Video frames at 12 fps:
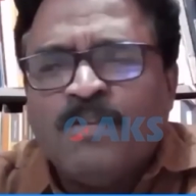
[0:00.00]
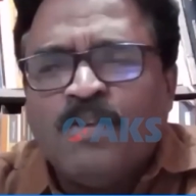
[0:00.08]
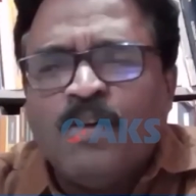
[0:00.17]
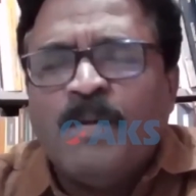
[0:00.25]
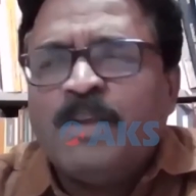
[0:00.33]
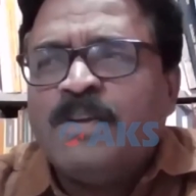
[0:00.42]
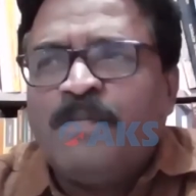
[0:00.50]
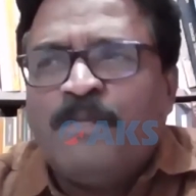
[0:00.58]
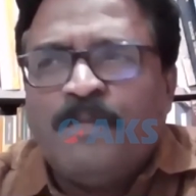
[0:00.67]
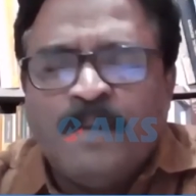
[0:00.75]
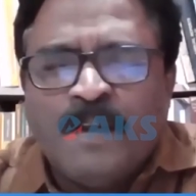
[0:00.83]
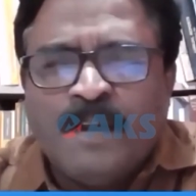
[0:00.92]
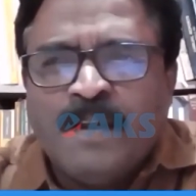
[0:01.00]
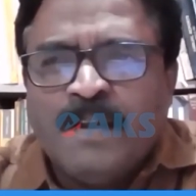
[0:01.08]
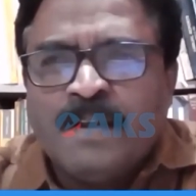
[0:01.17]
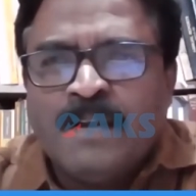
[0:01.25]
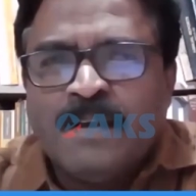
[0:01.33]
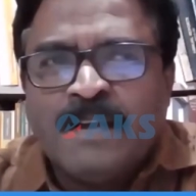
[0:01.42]
so much of
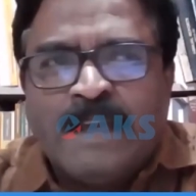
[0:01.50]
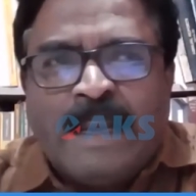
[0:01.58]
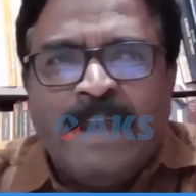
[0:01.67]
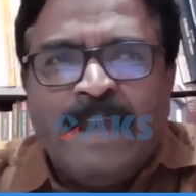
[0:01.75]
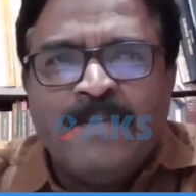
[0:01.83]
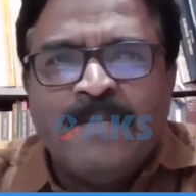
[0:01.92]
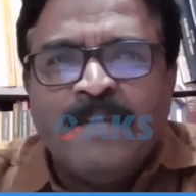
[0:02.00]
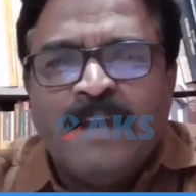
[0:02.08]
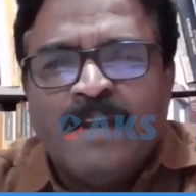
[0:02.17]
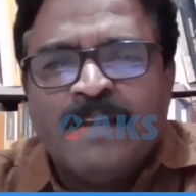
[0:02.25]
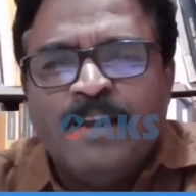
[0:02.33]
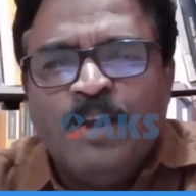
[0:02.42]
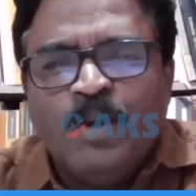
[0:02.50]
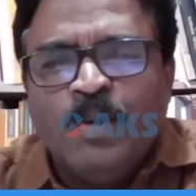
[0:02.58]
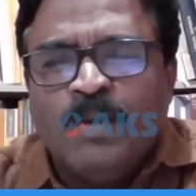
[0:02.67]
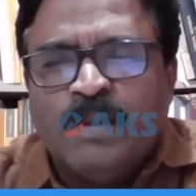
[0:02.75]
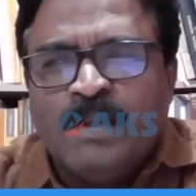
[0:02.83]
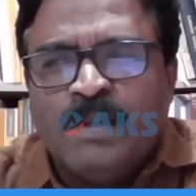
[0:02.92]
craze are the
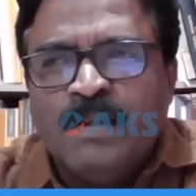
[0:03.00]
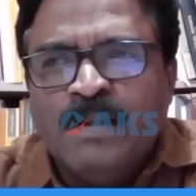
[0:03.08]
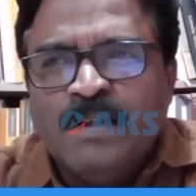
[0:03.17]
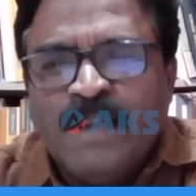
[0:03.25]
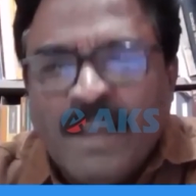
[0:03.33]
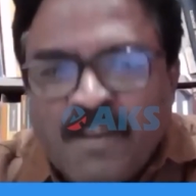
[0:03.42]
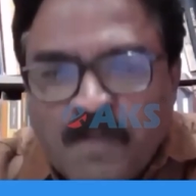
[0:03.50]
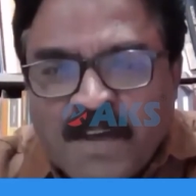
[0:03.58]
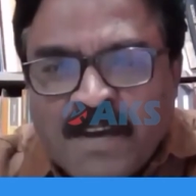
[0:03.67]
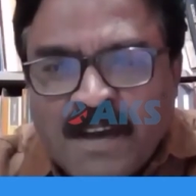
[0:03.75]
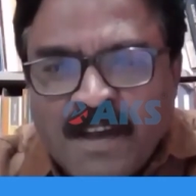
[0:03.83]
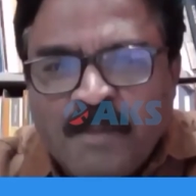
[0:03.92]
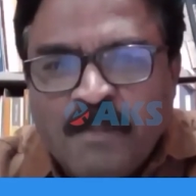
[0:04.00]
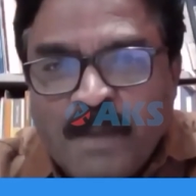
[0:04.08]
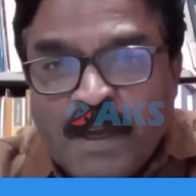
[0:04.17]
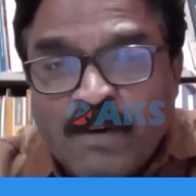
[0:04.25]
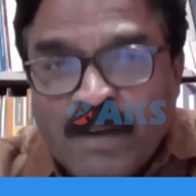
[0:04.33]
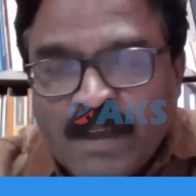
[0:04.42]
youth, especially
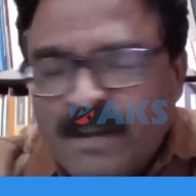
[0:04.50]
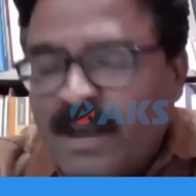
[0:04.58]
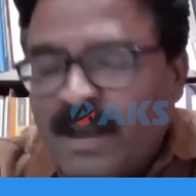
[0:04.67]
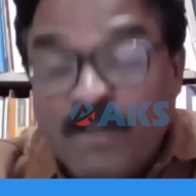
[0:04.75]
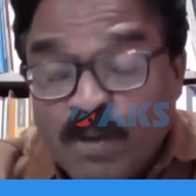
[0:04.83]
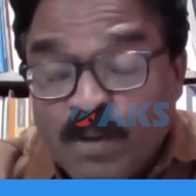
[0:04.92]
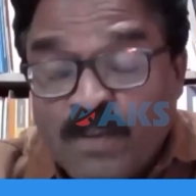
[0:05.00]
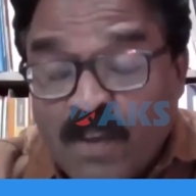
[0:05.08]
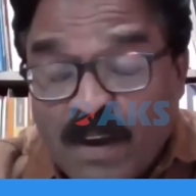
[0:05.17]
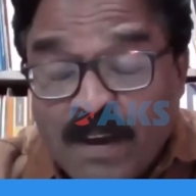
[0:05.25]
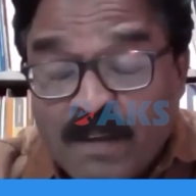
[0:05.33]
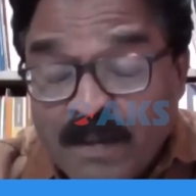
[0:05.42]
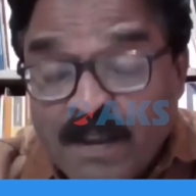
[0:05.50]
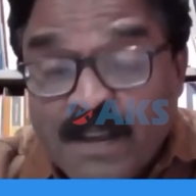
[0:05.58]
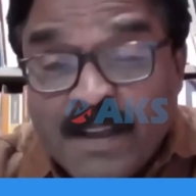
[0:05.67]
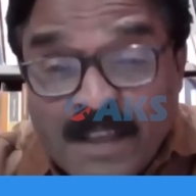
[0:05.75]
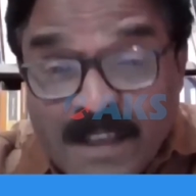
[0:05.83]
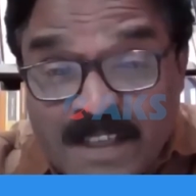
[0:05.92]
below, not youth, sorry,
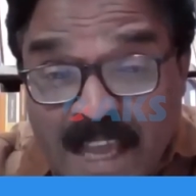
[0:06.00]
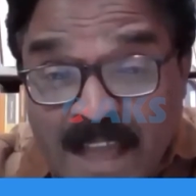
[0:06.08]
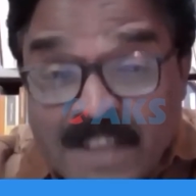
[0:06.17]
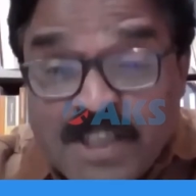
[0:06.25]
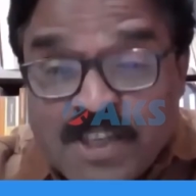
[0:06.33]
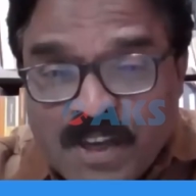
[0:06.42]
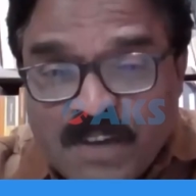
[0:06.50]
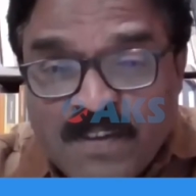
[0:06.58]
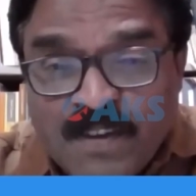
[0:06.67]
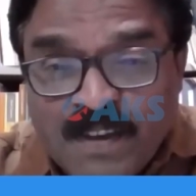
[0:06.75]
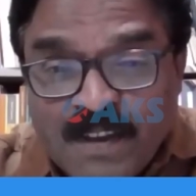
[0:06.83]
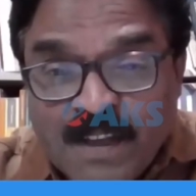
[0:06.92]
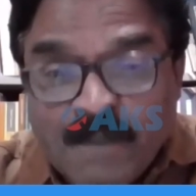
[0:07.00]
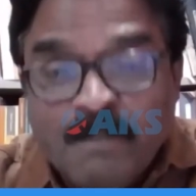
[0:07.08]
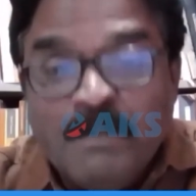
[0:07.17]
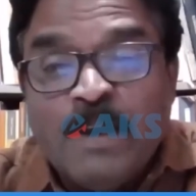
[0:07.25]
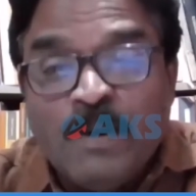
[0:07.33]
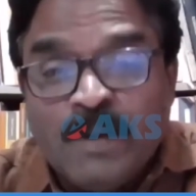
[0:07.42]
youngsters
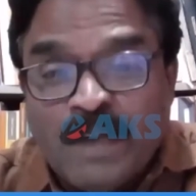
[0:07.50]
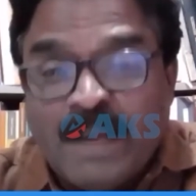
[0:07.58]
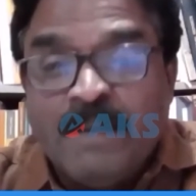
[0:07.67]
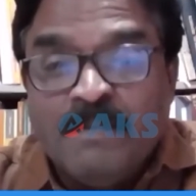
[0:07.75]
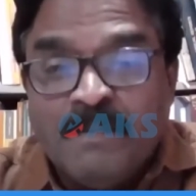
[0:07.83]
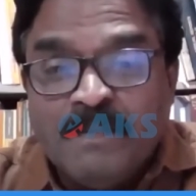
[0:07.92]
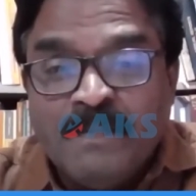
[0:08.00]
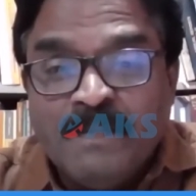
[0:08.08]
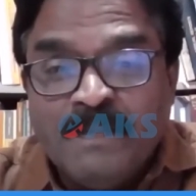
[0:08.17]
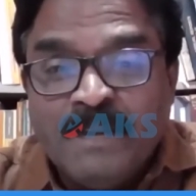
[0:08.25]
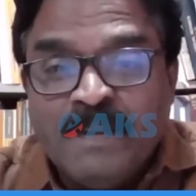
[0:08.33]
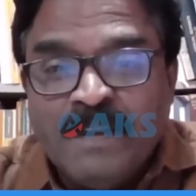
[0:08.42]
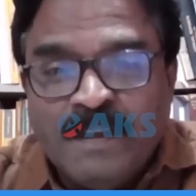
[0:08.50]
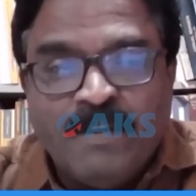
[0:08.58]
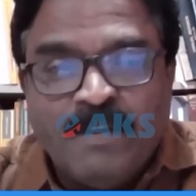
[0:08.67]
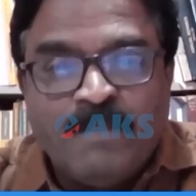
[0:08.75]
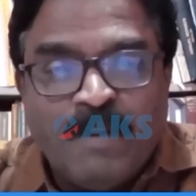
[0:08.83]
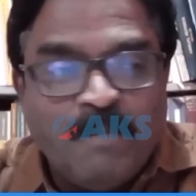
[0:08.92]
below 10,
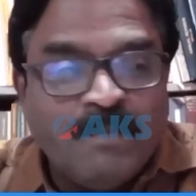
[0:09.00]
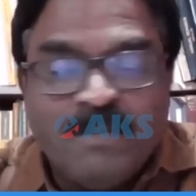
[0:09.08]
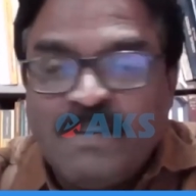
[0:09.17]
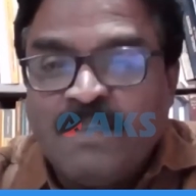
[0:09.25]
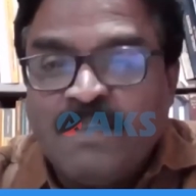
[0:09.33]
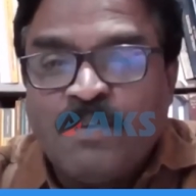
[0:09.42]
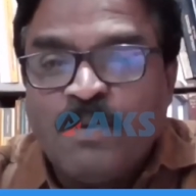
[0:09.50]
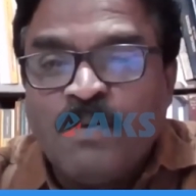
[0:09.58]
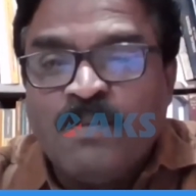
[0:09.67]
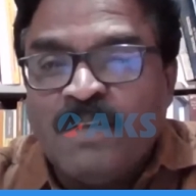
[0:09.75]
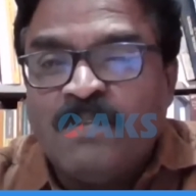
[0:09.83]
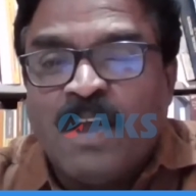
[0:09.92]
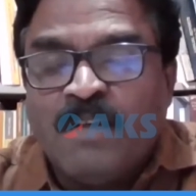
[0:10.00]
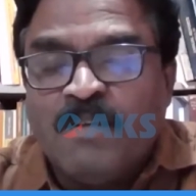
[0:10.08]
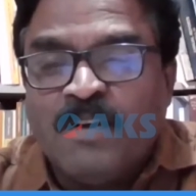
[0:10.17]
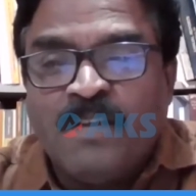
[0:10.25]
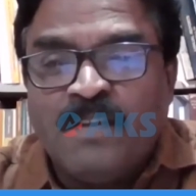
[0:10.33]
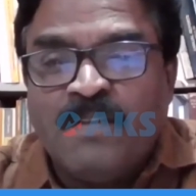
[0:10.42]
even from 6
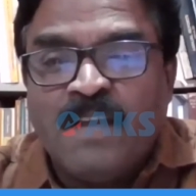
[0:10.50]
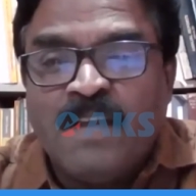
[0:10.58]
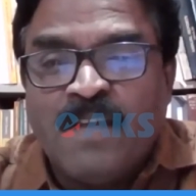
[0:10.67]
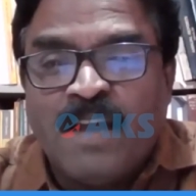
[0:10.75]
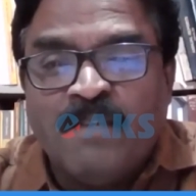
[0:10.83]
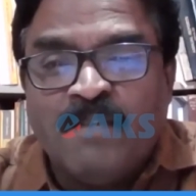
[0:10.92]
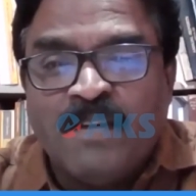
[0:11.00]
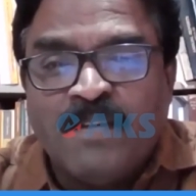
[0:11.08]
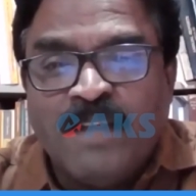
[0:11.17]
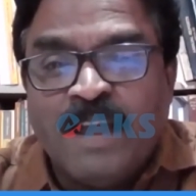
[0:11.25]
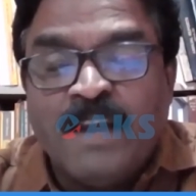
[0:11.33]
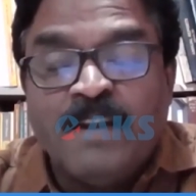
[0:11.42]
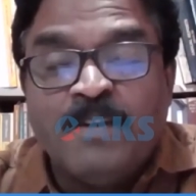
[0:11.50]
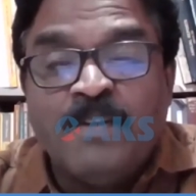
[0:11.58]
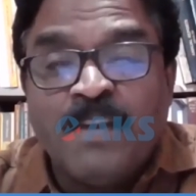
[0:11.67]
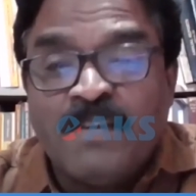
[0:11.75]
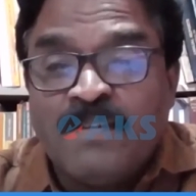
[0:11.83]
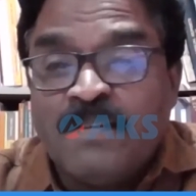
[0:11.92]
onwards, 6 years onwards, they are into
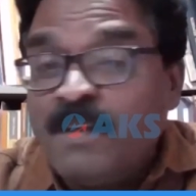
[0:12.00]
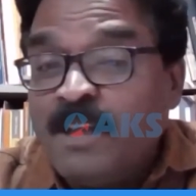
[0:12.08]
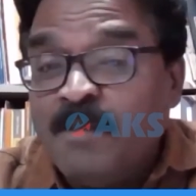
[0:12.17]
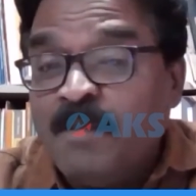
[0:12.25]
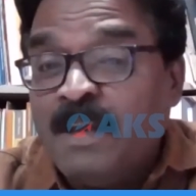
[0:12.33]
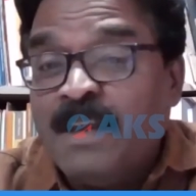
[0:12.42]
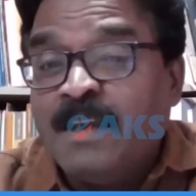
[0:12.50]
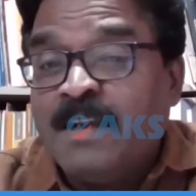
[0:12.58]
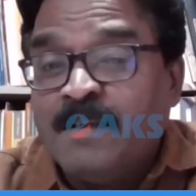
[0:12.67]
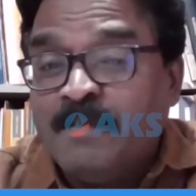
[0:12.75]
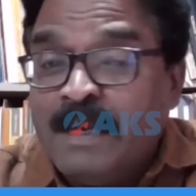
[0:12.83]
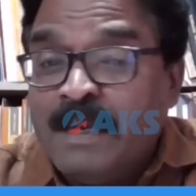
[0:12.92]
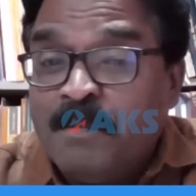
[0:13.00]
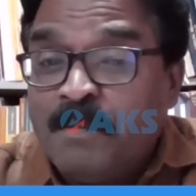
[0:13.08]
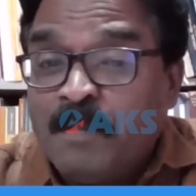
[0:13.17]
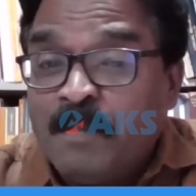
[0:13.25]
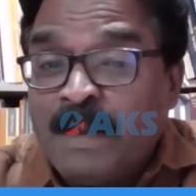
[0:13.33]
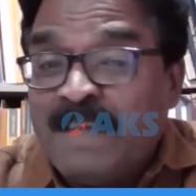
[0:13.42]
chess in many
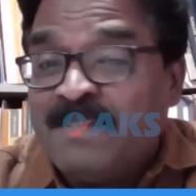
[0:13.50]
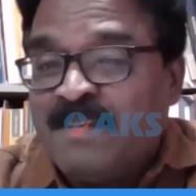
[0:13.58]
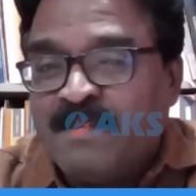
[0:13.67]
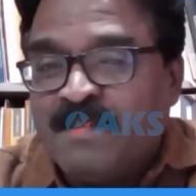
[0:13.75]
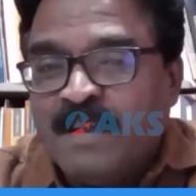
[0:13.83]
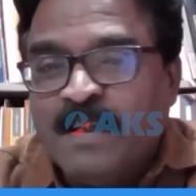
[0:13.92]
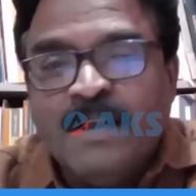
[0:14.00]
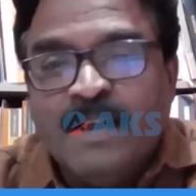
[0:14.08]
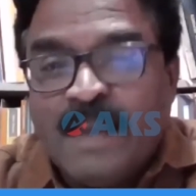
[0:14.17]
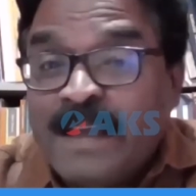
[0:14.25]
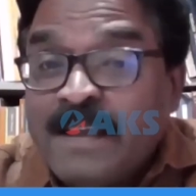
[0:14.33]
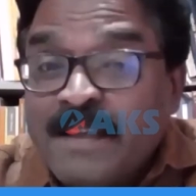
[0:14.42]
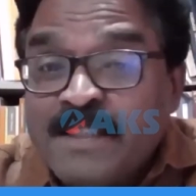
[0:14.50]
places like